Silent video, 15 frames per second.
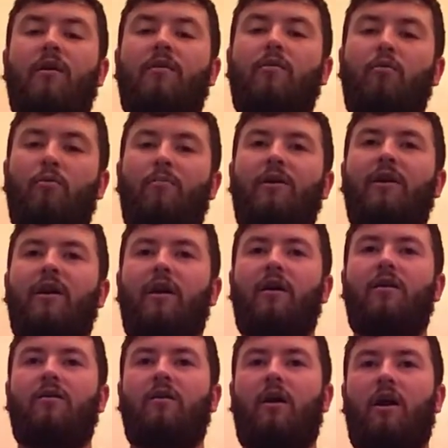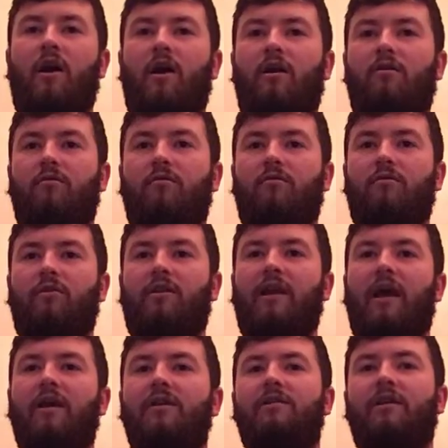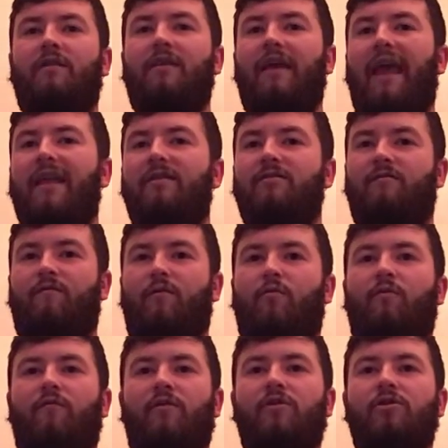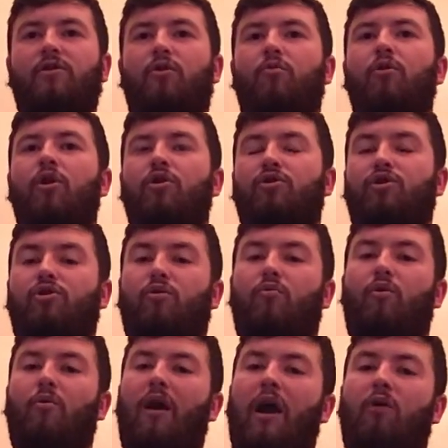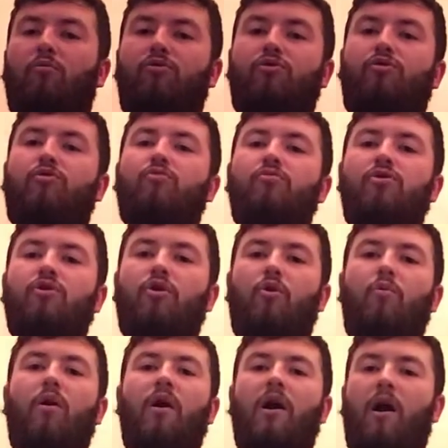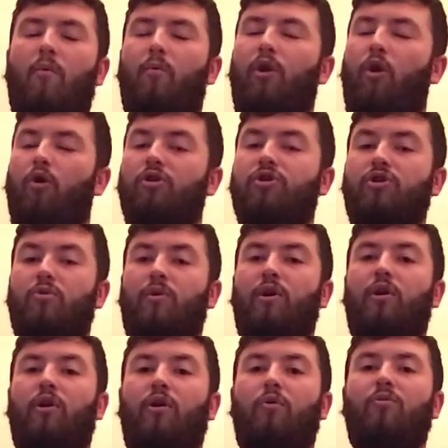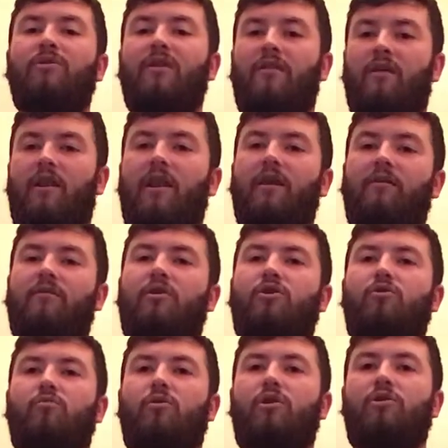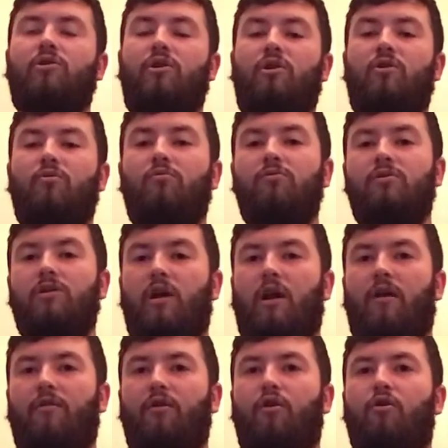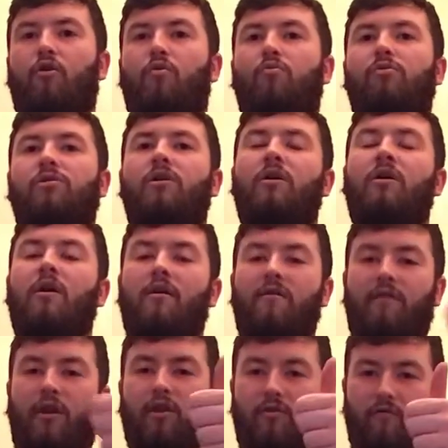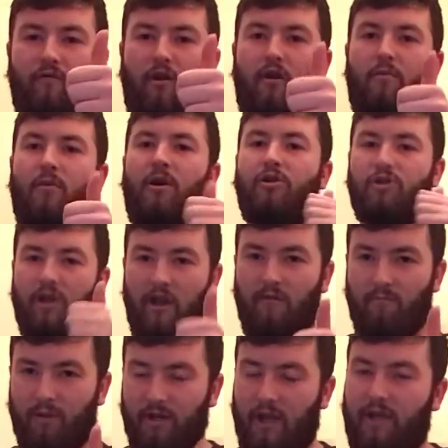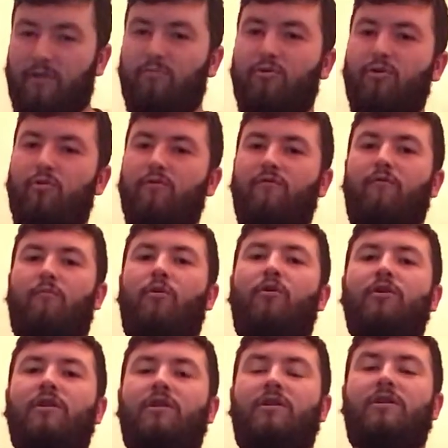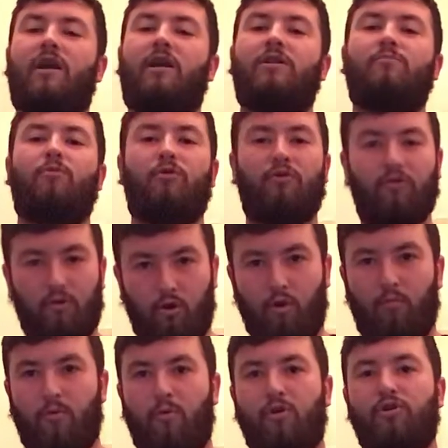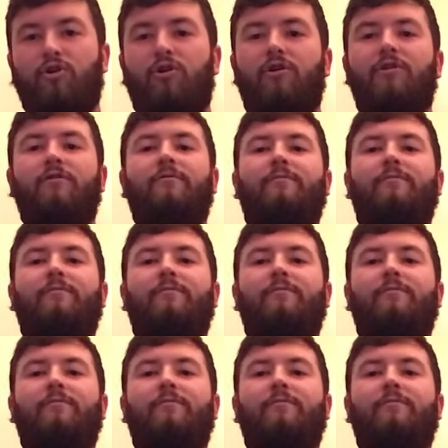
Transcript: It will be a, a guide at the end of our video to show you how to do so and we'll also include the link that you need to use and the code. Thank you very much. I've been Adam Jones from Not In A Textbook. Hope you enjoyed.